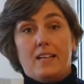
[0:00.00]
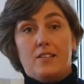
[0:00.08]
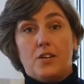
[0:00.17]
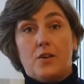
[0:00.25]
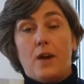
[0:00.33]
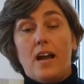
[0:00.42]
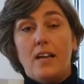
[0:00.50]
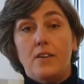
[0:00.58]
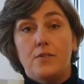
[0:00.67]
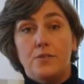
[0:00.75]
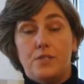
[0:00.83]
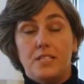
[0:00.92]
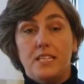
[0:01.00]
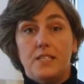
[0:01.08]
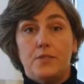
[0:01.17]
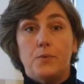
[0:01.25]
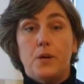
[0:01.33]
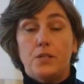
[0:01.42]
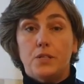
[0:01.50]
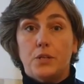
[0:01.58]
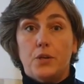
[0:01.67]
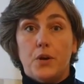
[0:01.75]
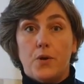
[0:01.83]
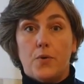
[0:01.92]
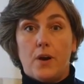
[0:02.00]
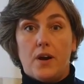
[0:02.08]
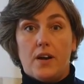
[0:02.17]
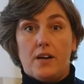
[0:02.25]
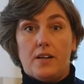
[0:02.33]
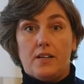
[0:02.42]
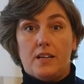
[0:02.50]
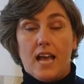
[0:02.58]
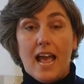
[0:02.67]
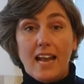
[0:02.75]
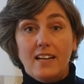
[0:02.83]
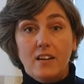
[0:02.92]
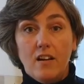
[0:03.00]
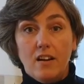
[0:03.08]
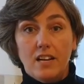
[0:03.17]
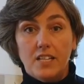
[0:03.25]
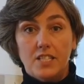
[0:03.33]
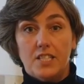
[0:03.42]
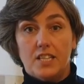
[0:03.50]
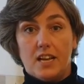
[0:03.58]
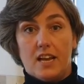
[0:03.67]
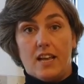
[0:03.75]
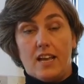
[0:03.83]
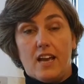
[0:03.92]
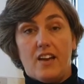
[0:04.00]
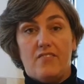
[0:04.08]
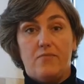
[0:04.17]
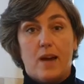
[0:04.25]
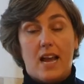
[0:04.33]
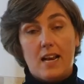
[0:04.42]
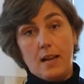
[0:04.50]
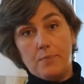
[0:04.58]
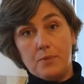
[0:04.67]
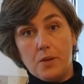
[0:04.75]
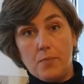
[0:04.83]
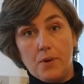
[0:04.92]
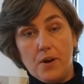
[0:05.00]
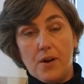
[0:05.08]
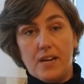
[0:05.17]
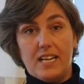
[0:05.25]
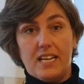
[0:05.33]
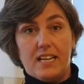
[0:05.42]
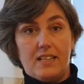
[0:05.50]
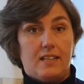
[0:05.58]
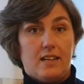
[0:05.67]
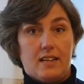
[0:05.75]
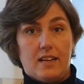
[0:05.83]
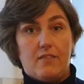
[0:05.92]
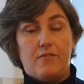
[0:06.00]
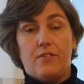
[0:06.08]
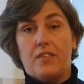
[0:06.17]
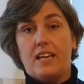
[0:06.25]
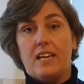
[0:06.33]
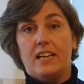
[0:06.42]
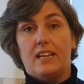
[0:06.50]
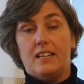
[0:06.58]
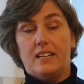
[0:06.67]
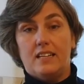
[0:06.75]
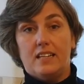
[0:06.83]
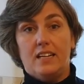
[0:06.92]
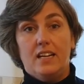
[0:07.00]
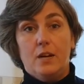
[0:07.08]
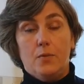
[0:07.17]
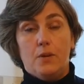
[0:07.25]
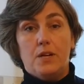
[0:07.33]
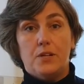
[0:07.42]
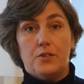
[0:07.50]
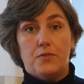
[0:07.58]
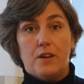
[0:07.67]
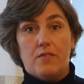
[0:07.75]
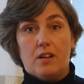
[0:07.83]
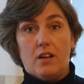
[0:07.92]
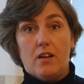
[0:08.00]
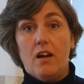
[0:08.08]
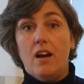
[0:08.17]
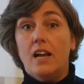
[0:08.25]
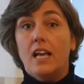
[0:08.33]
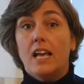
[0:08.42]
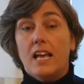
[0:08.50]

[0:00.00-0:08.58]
So I use this one to go on hand luggage. I have my laptop on it and everything when I travel along.